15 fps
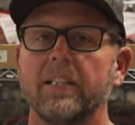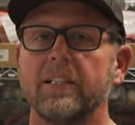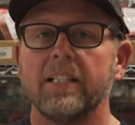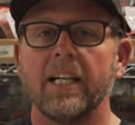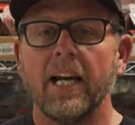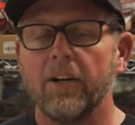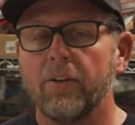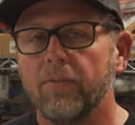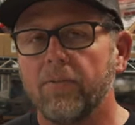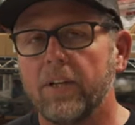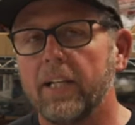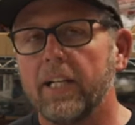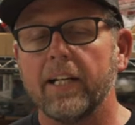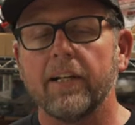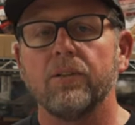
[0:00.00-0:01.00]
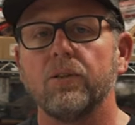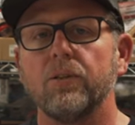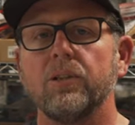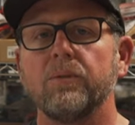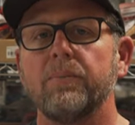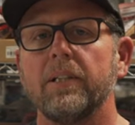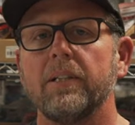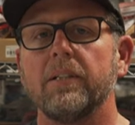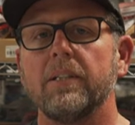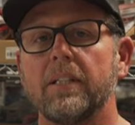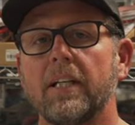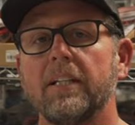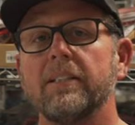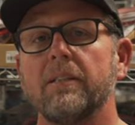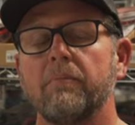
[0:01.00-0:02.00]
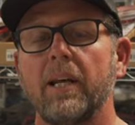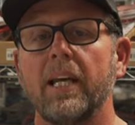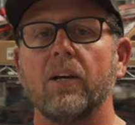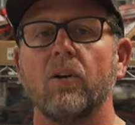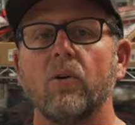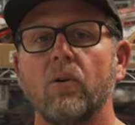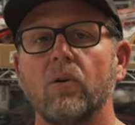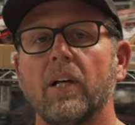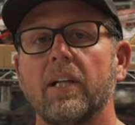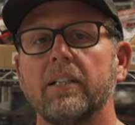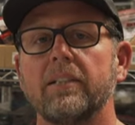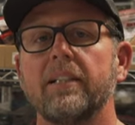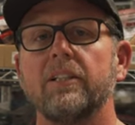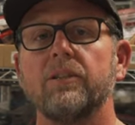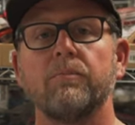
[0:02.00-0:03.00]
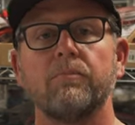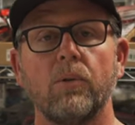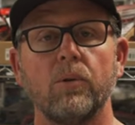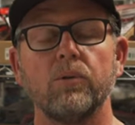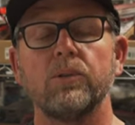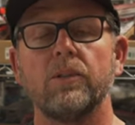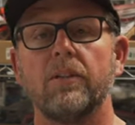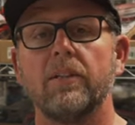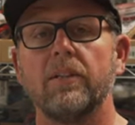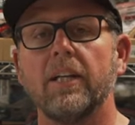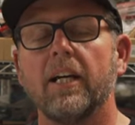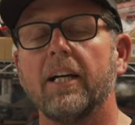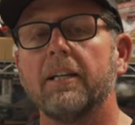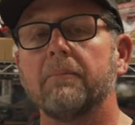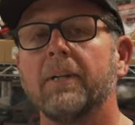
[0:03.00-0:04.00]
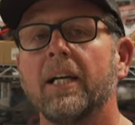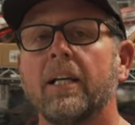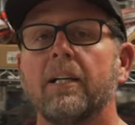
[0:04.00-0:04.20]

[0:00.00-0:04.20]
that's 9 feet and a two speed doesn't make a whole lot of sense most of the time.